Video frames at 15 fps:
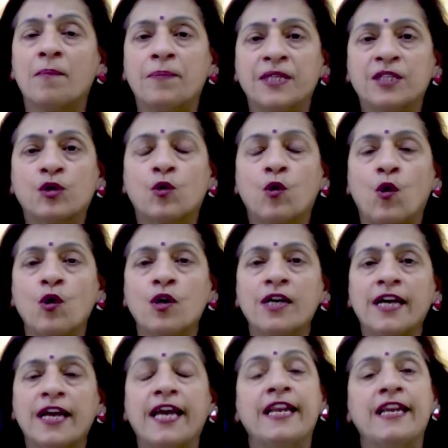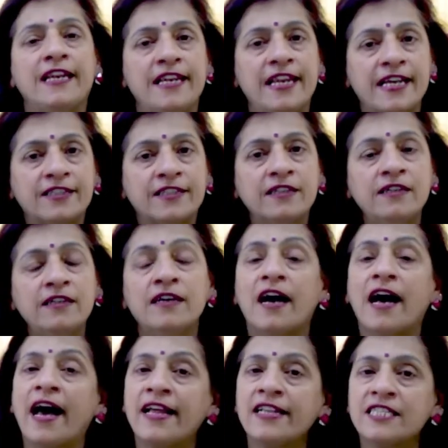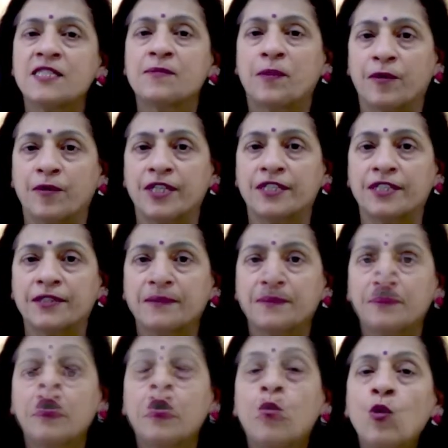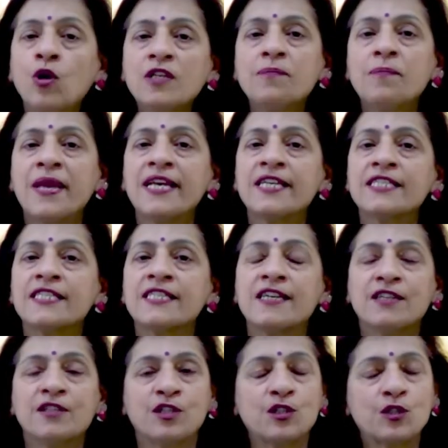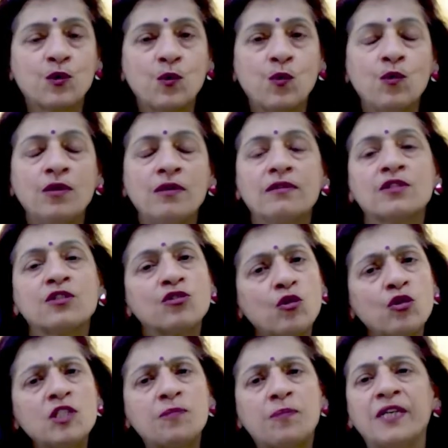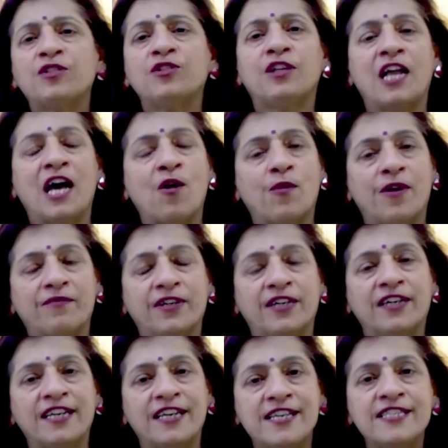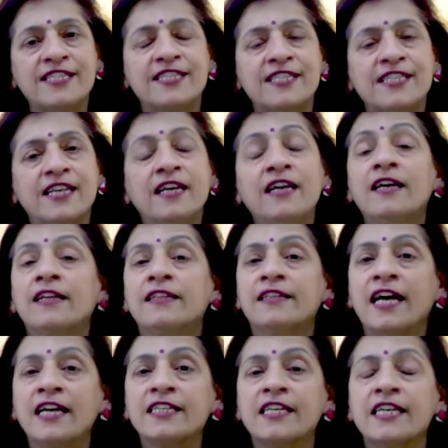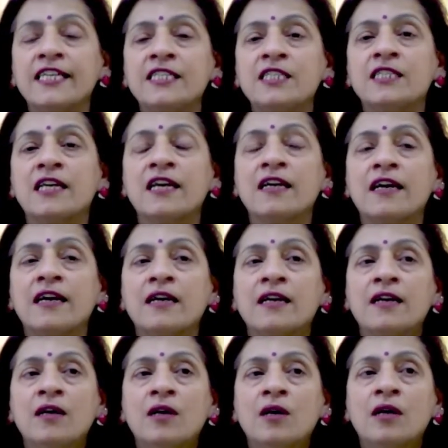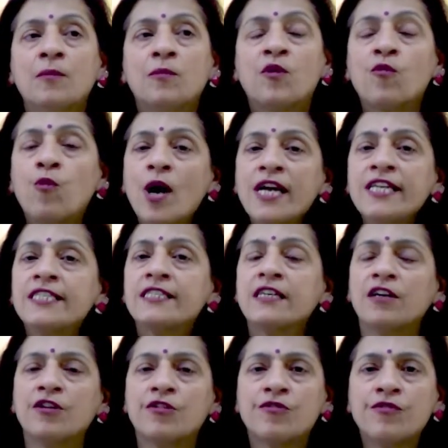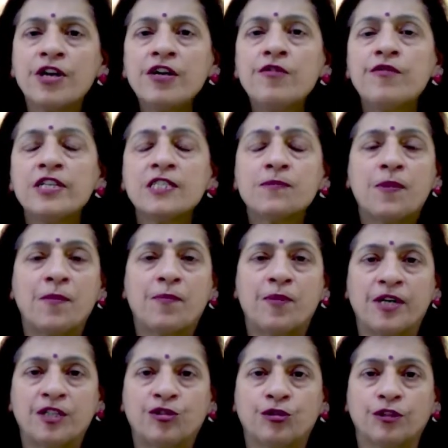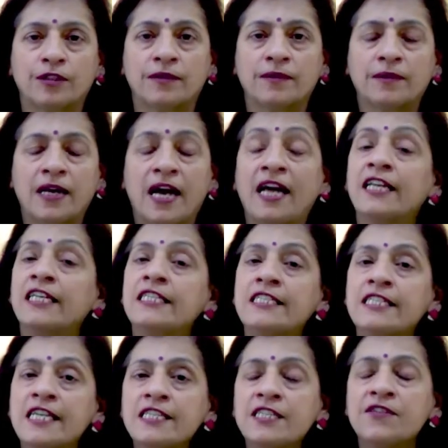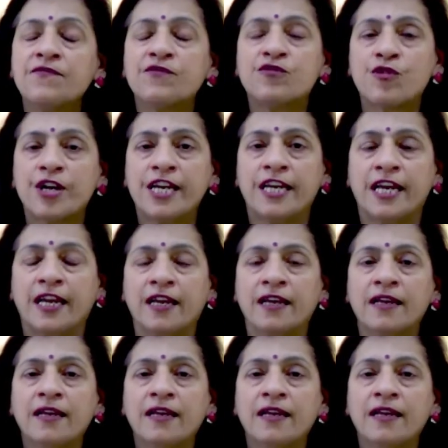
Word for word: a pedagogue in letter and spirit. What makes the school so special, however, is that it provides a rigorous preparation and intensive training